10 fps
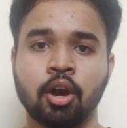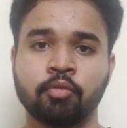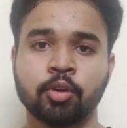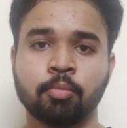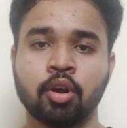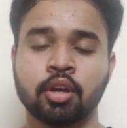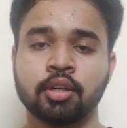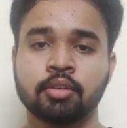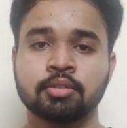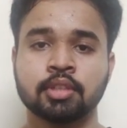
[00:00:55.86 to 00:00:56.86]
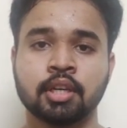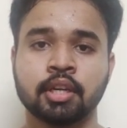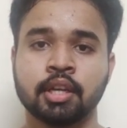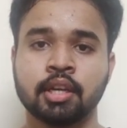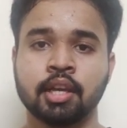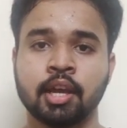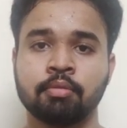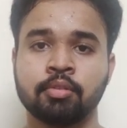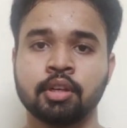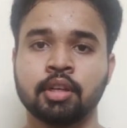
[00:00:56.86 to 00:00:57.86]
after mock interviews are really
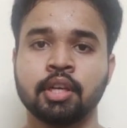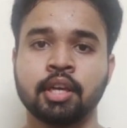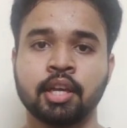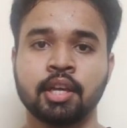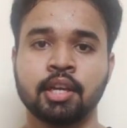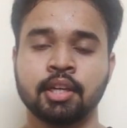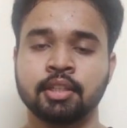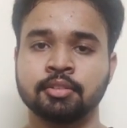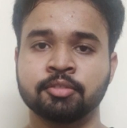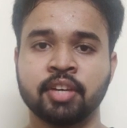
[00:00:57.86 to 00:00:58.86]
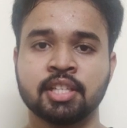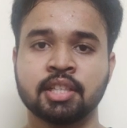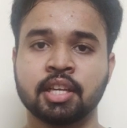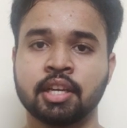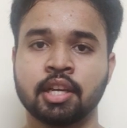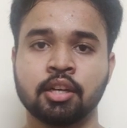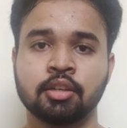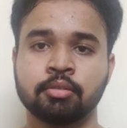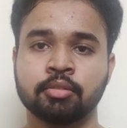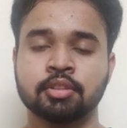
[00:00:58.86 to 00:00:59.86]
helpful in facing the real
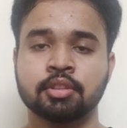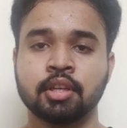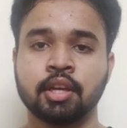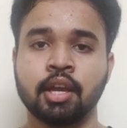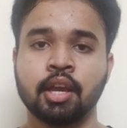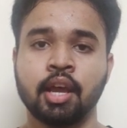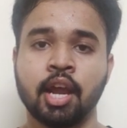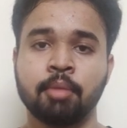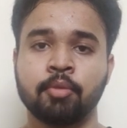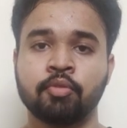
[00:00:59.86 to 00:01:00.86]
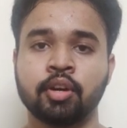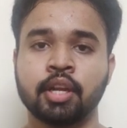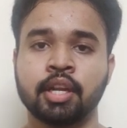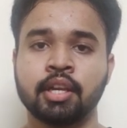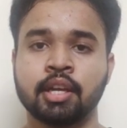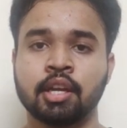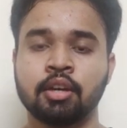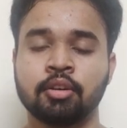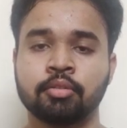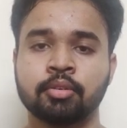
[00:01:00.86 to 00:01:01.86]
interviews. And before any real
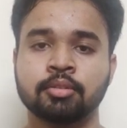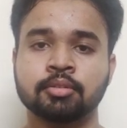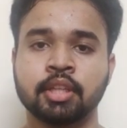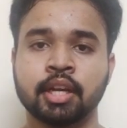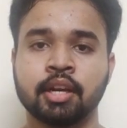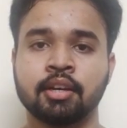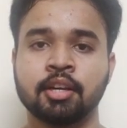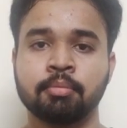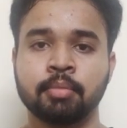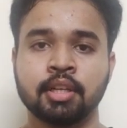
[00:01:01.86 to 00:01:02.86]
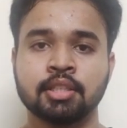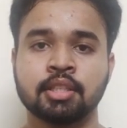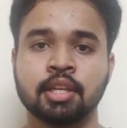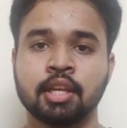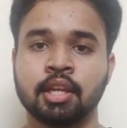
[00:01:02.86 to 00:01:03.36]
interview, they conduct meets